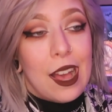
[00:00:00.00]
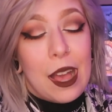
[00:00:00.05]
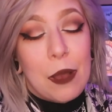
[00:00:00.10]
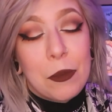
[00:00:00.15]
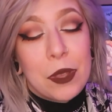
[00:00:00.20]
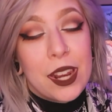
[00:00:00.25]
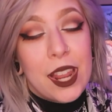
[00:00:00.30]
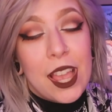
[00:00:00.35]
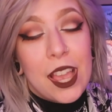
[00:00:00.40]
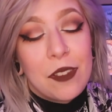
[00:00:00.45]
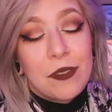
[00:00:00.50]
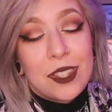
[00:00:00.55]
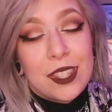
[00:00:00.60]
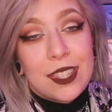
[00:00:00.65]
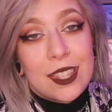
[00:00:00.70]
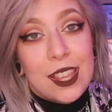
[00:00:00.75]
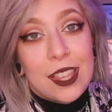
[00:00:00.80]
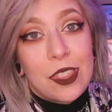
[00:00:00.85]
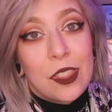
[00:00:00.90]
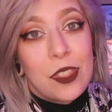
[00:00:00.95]
I'm gonna have
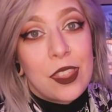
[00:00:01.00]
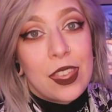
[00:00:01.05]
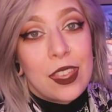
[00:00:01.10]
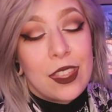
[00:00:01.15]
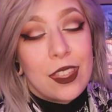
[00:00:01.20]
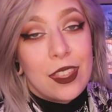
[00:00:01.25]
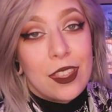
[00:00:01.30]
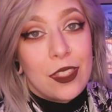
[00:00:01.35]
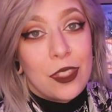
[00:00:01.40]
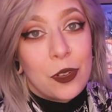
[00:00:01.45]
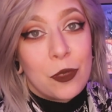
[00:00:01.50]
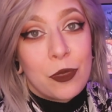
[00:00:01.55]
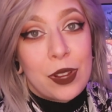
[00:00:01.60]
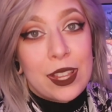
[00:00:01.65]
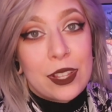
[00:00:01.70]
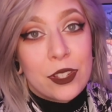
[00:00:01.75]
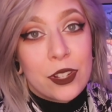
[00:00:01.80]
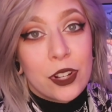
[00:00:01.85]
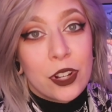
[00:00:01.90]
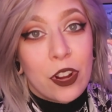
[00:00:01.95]
to say that the
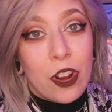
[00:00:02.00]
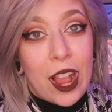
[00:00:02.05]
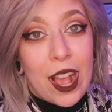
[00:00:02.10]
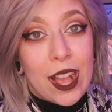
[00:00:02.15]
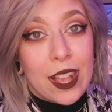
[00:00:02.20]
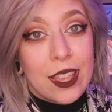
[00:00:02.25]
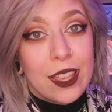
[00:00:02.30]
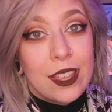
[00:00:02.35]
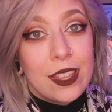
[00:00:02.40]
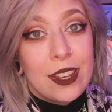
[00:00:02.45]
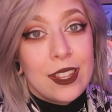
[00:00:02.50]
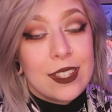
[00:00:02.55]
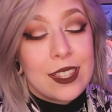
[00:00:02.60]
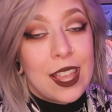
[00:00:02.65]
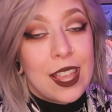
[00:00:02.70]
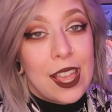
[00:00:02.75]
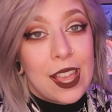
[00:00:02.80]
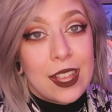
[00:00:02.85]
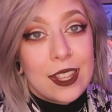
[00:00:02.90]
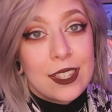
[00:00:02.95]
Razer Kraken
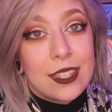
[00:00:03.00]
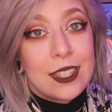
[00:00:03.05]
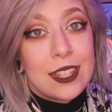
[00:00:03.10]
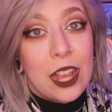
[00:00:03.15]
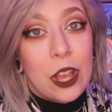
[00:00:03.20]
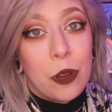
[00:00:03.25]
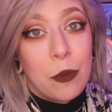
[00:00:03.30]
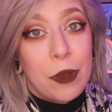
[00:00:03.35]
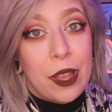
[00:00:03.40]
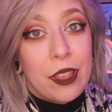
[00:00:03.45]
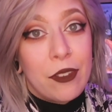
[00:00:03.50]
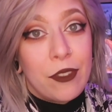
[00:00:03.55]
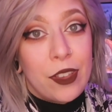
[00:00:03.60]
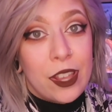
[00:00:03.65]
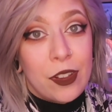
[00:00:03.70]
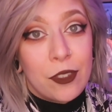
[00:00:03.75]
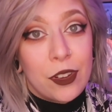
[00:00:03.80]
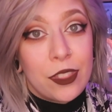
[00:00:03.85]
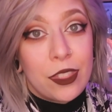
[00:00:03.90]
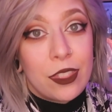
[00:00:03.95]
is hands down my
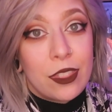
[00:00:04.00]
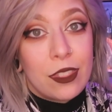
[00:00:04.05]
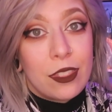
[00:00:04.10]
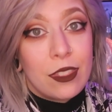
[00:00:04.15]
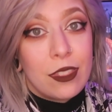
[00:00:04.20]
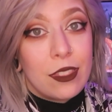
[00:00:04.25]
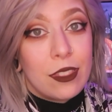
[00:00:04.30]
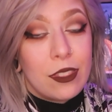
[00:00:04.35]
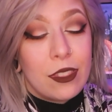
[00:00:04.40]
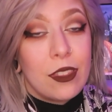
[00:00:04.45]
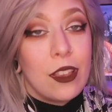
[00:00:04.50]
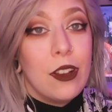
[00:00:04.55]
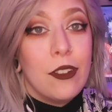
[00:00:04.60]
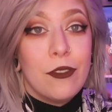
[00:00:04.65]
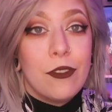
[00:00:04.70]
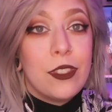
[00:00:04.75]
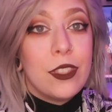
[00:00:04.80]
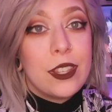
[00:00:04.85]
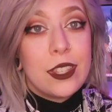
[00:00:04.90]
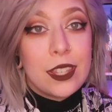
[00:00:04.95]
favorite
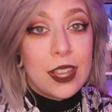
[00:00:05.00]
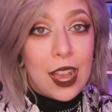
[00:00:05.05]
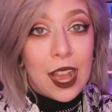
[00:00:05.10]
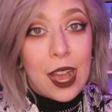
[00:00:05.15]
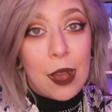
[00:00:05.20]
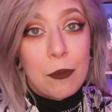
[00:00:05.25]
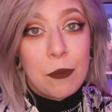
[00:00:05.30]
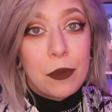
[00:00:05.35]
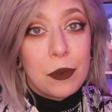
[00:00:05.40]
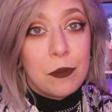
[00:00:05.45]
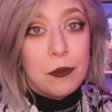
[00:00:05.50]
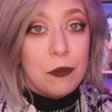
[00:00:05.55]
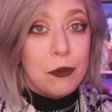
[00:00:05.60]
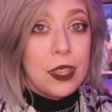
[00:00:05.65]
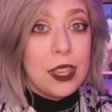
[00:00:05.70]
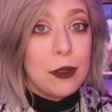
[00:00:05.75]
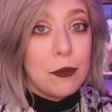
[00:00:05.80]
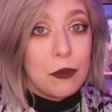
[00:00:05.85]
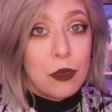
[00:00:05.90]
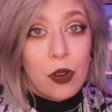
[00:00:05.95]
of the top
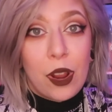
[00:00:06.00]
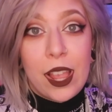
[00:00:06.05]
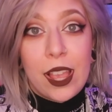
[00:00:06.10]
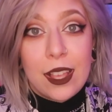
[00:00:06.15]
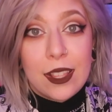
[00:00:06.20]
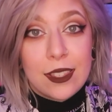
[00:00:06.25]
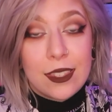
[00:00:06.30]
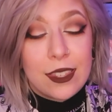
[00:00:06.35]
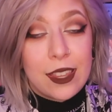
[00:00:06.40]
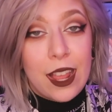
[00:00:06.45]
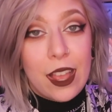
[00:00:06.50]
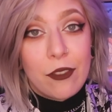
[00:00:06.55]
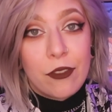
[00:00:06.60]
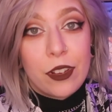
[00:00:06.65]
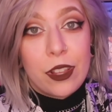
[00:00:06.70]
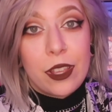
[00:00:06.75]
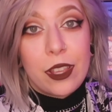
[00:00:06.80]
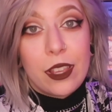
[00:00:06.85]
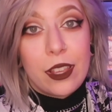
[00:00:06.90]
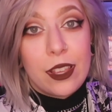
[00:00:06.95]
big brands that
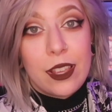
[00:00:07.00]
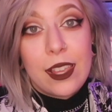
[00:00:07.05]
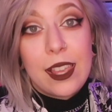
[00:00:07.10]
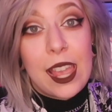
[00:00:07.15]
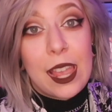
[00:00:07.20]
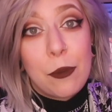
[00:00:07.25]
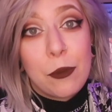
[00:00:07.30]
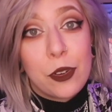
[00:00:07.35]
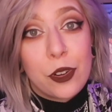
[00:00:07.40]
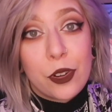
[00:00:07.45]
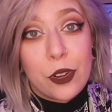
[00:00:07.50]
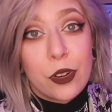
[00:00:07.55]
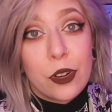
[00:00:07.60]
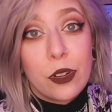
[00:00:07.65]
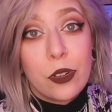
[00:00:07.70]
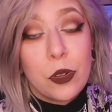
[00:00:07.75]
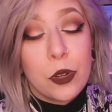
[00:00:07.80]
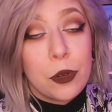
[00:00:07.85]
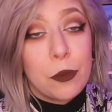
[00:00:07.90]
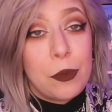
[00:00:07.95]
every gamer
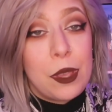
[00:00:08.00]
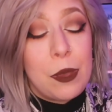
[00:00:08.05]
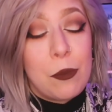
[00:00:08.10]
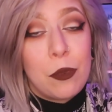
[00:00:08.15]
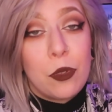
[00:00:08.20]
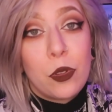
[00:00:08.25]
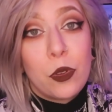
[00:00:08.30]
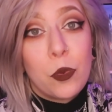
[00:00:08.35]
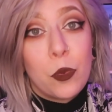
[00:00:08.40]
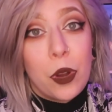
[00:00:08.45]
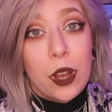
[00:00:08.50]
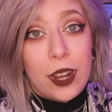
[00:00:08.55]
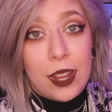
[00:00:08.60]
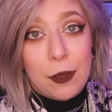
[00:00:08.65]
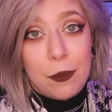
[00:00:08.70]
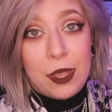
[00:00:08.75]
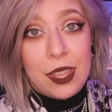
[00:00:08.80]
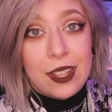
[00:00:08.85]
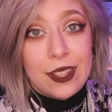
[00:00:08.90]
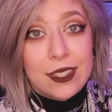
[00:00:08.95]
girl or people who want
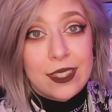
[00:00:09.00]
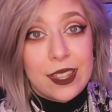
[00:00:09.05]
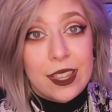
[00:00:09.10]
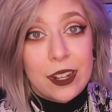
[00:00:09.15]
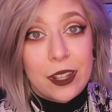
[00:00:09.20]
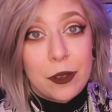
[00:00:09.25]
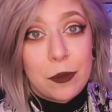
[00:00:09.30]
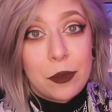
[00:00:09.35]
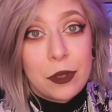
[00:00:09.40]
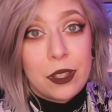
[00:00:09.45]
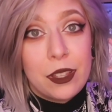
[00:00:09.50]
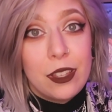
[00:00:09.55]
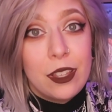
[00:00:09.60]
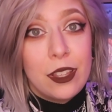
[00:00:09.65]
a pink setup